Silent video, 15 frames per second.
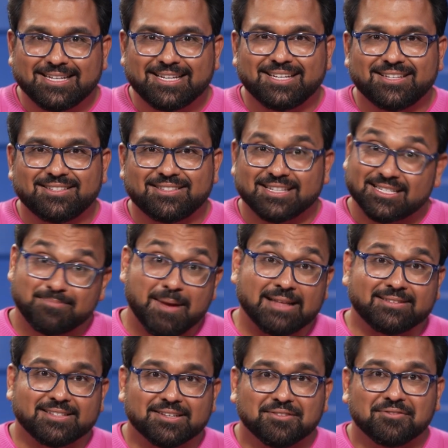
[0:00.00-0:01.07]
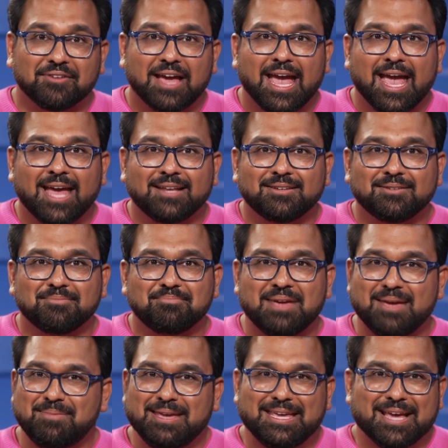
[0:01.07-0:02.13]
is expensive, and
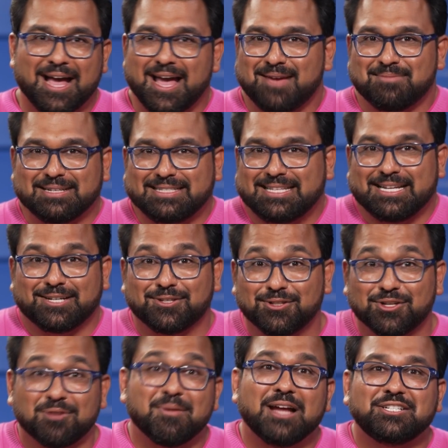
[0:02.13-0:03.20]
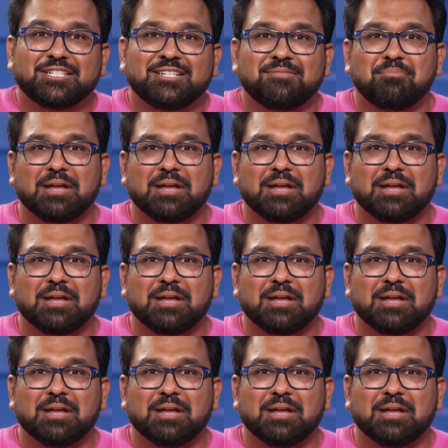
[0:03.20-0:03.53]
maybe I'm a cynical curmudgeon,